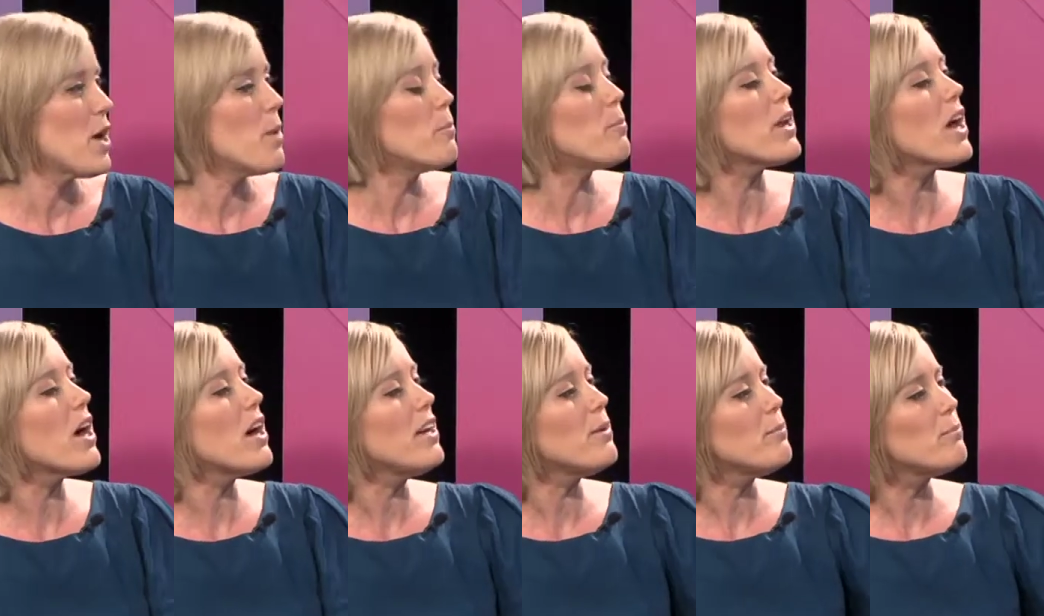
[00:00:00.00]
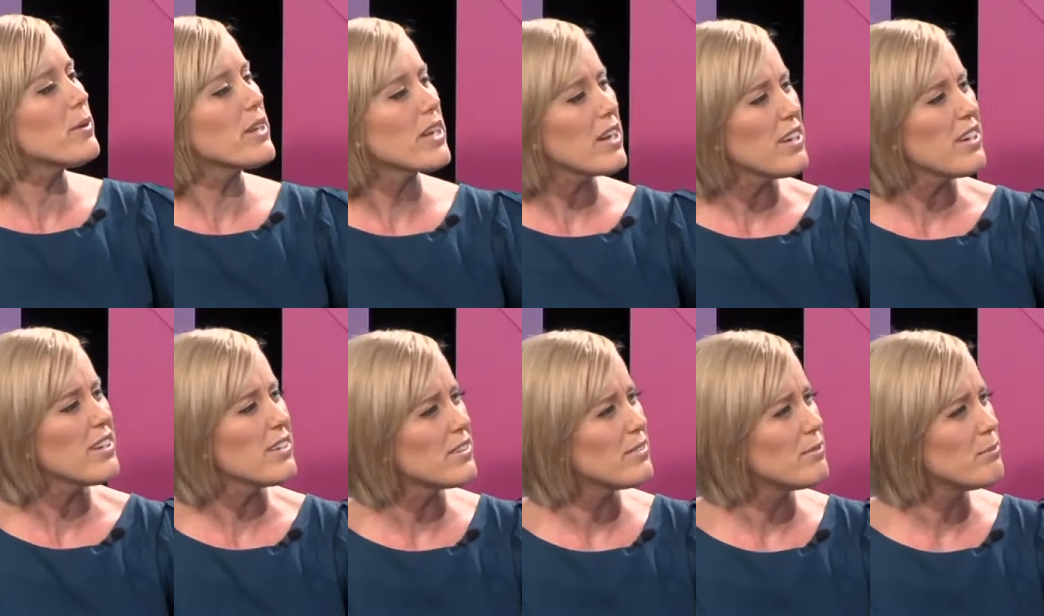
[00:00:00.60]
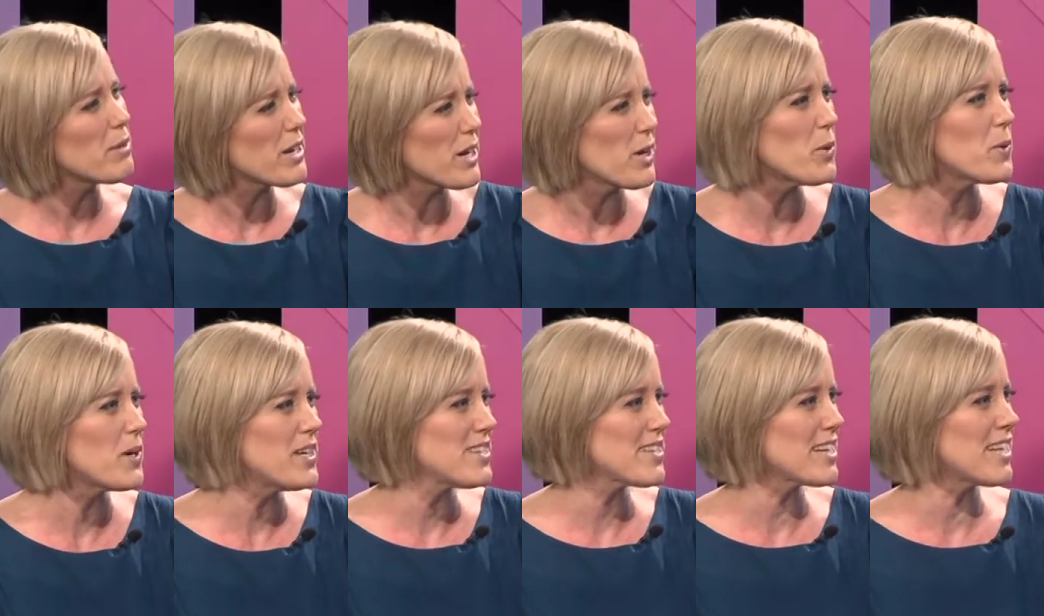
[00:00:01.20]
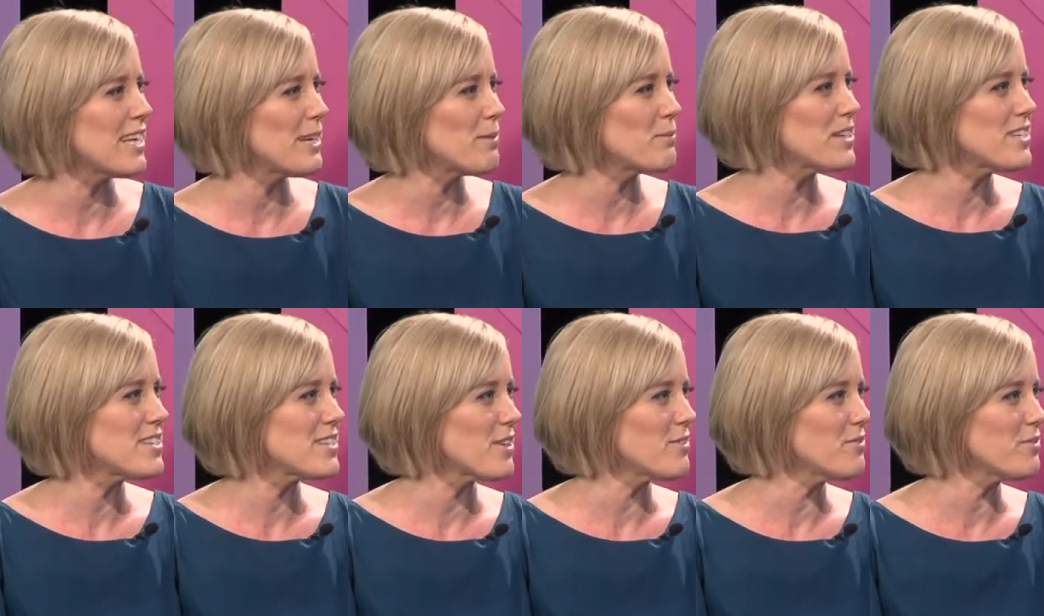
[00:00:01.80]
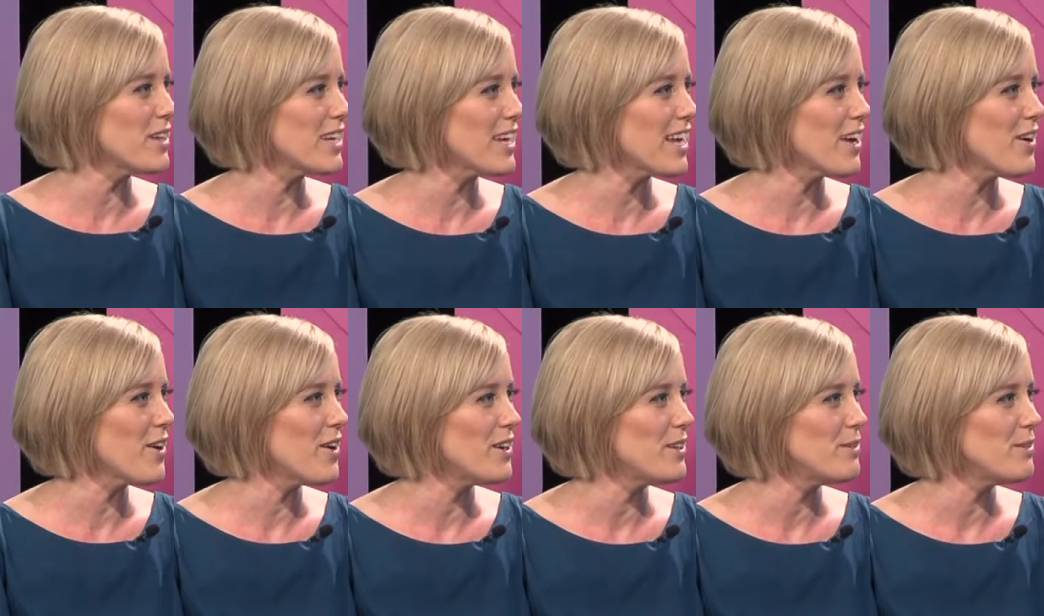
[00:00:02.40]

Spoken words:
But I always clean myself when I get home.